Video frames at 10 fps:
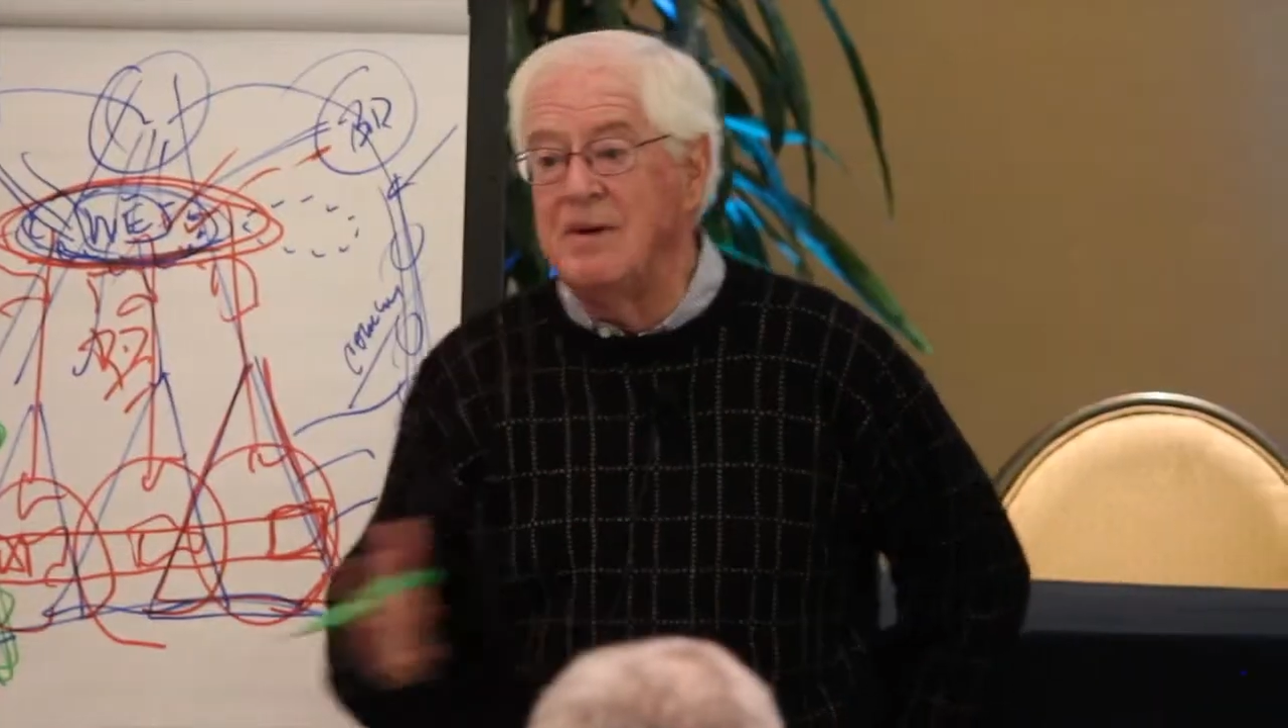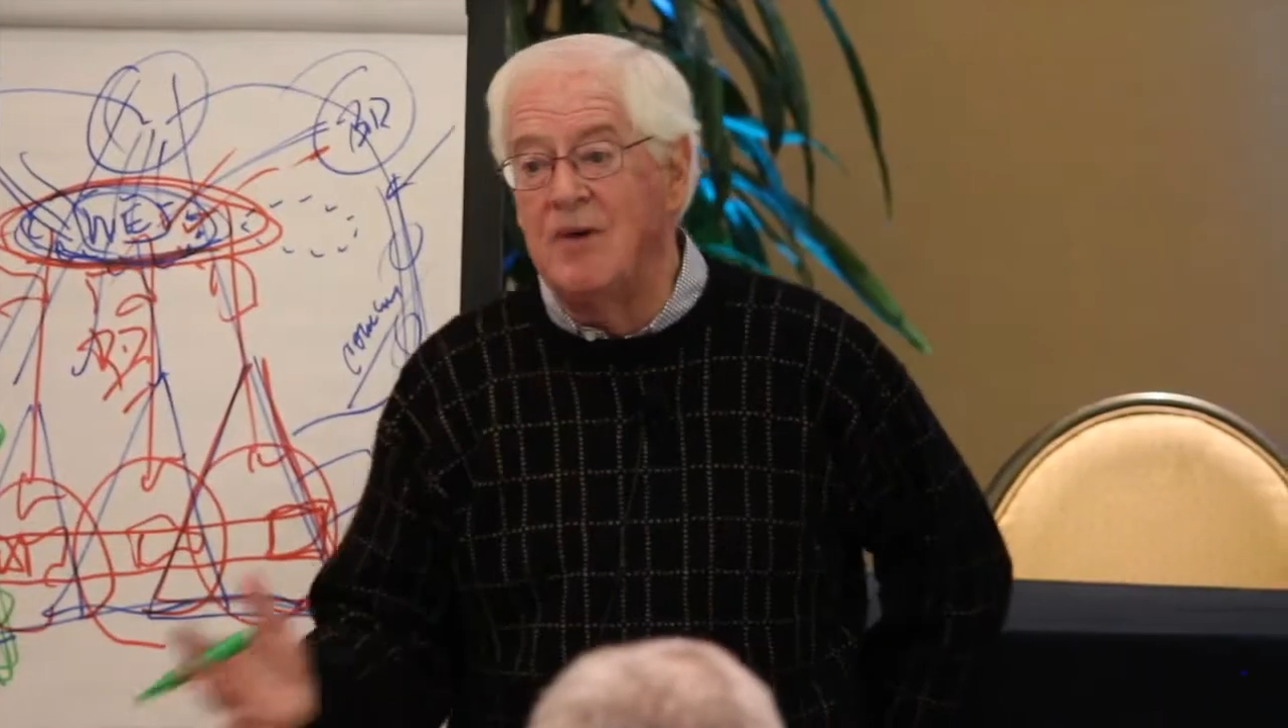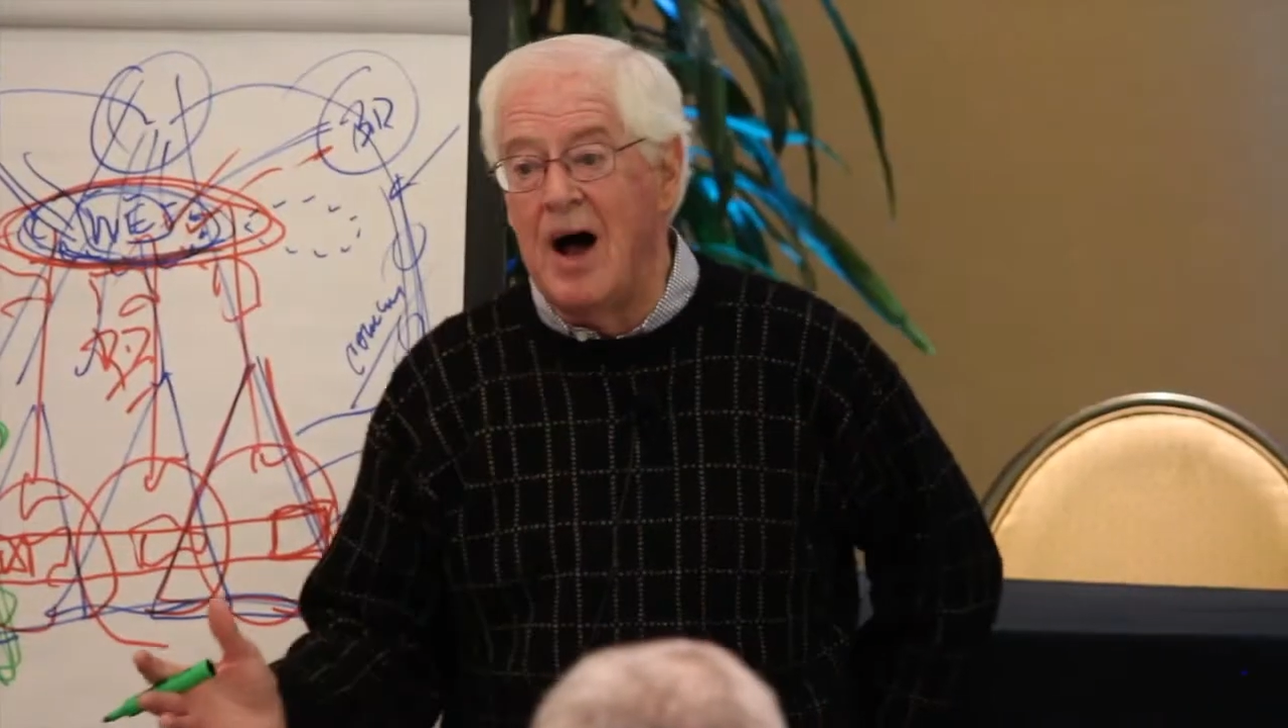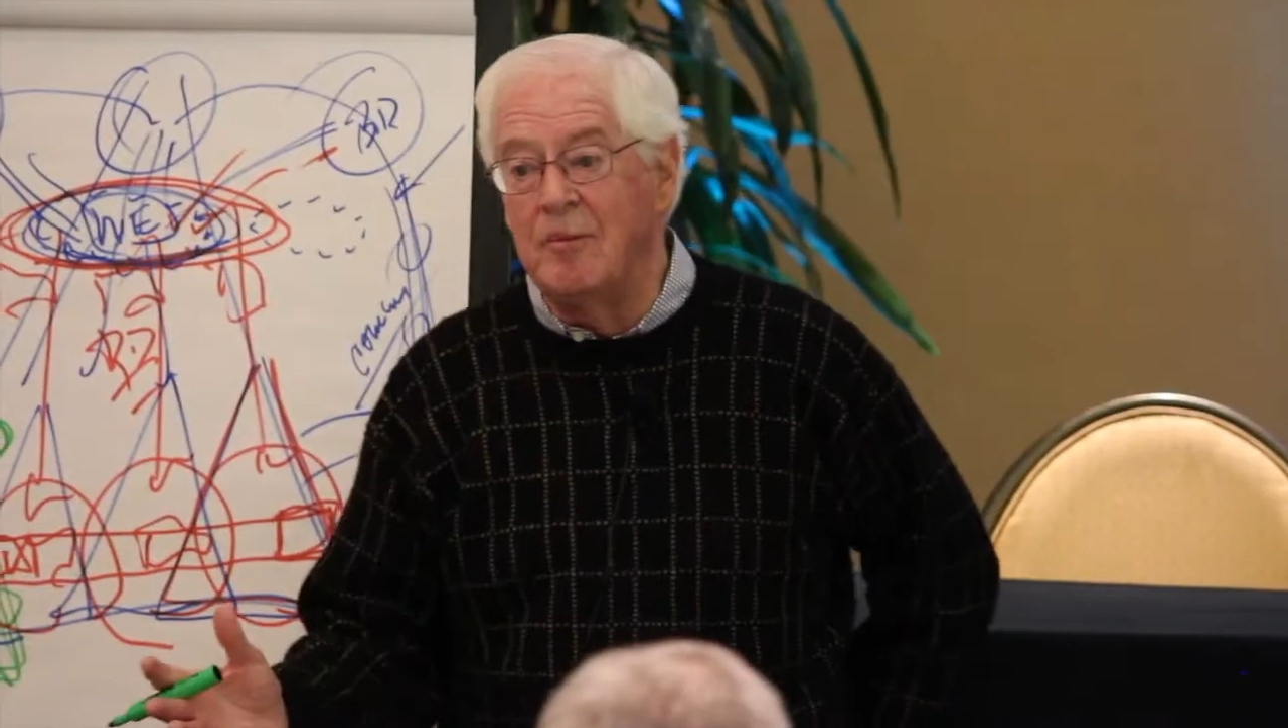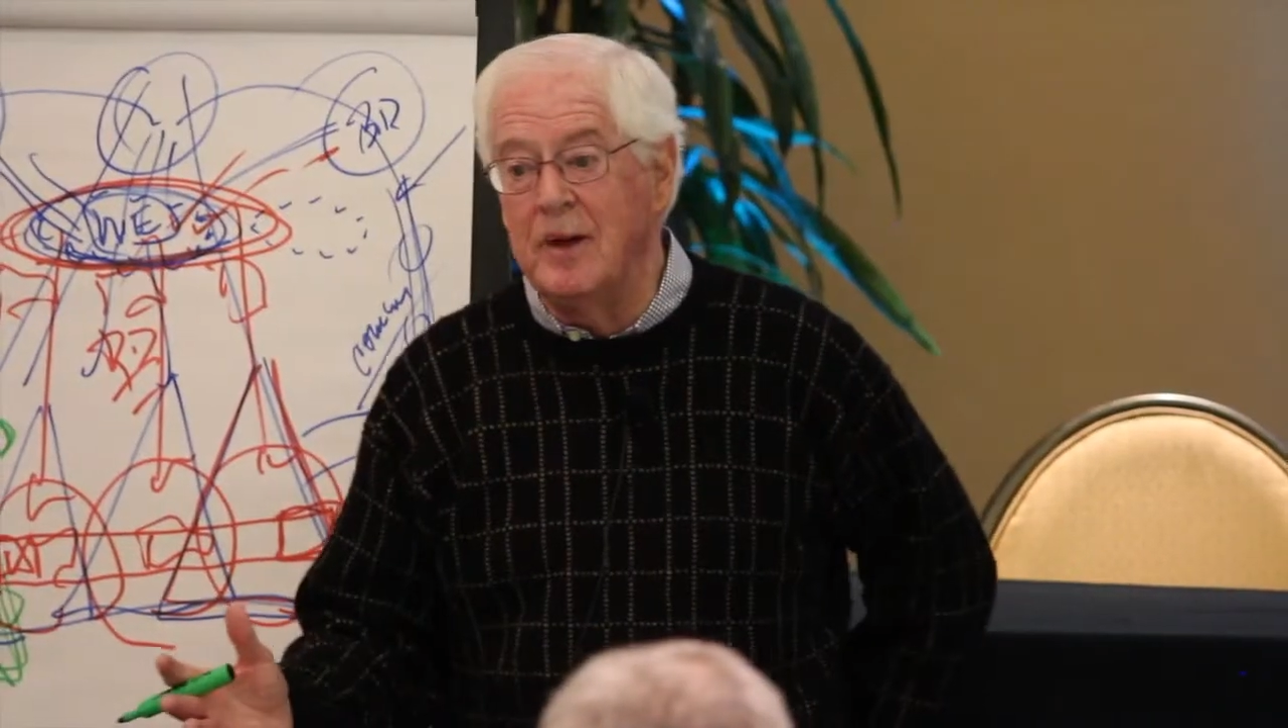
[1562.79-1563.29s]

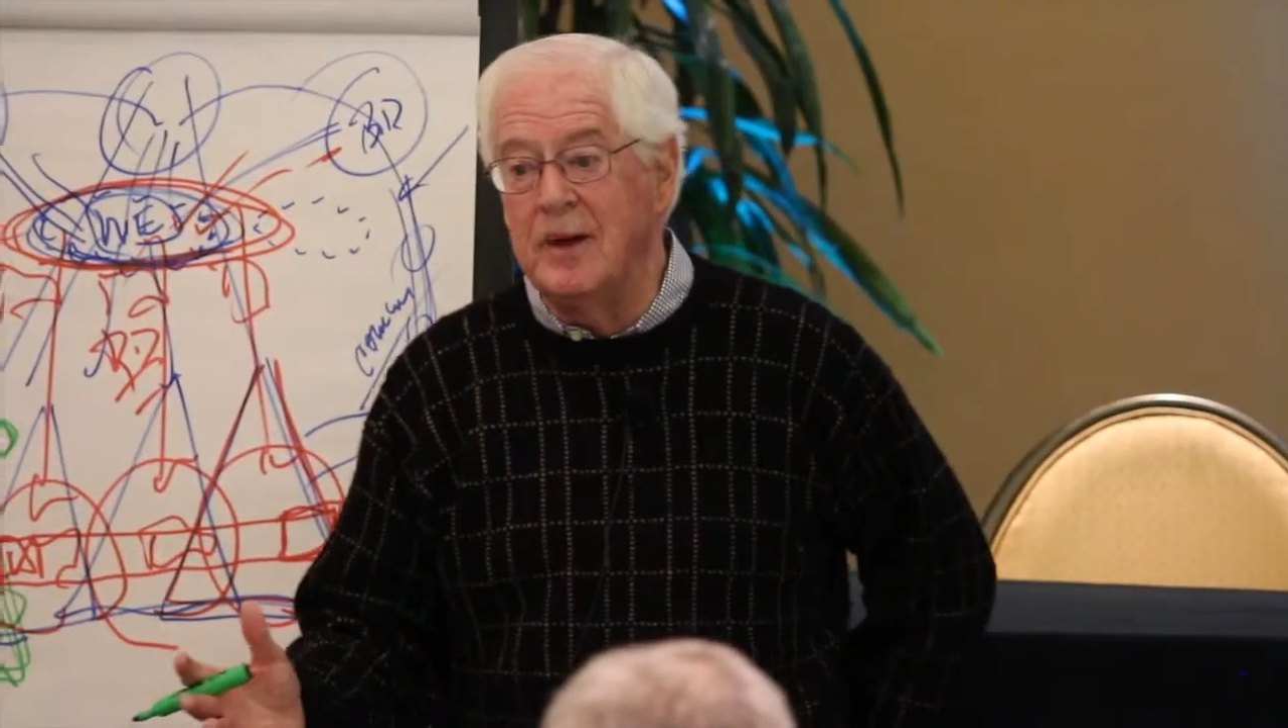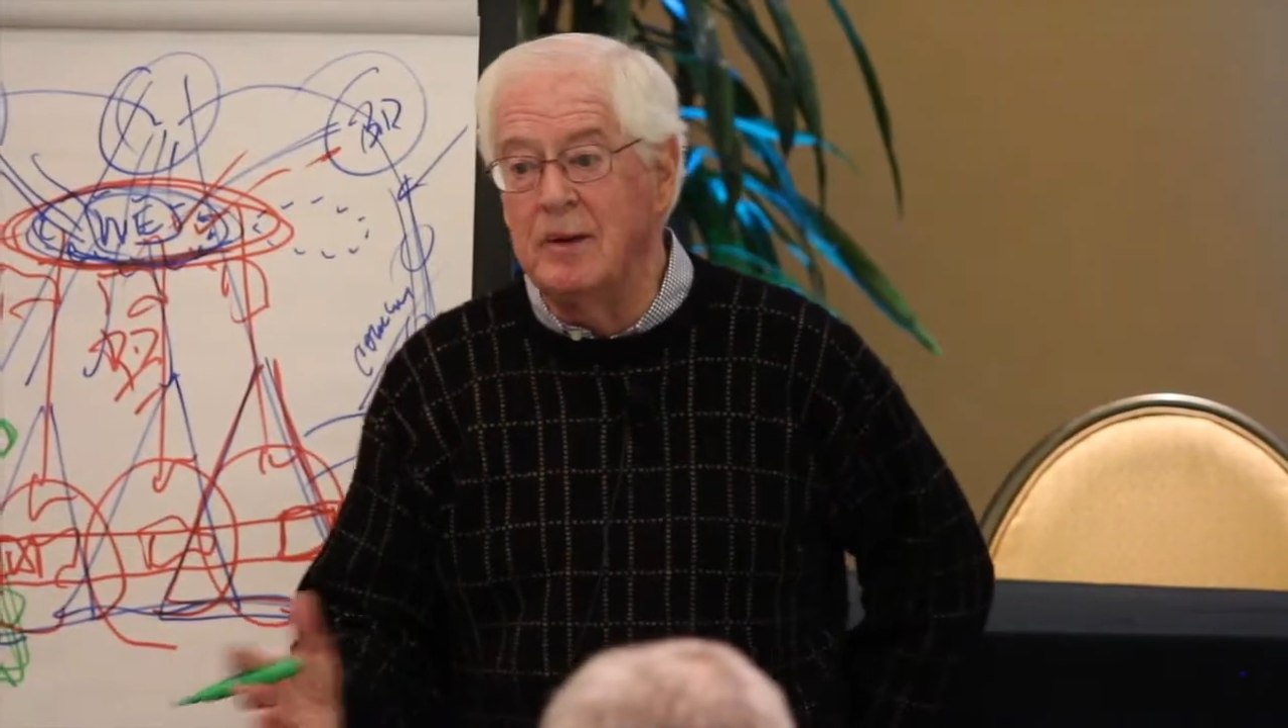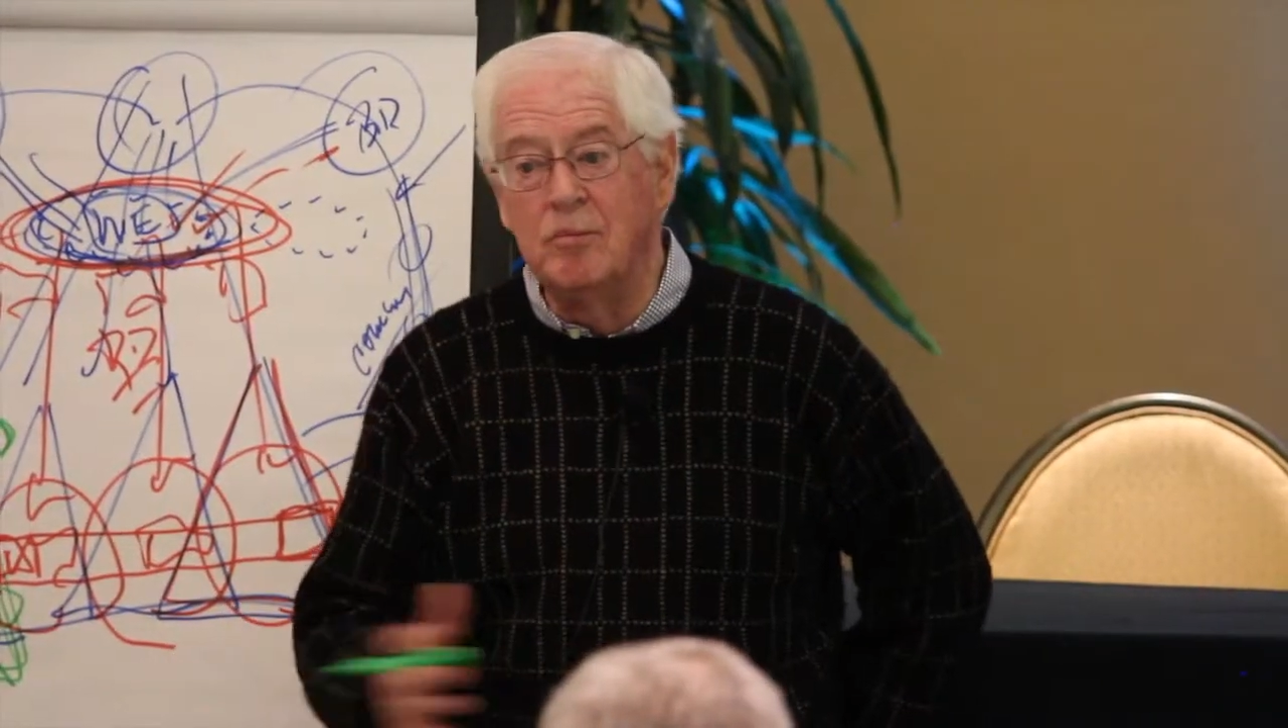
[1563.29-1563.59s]
involvement,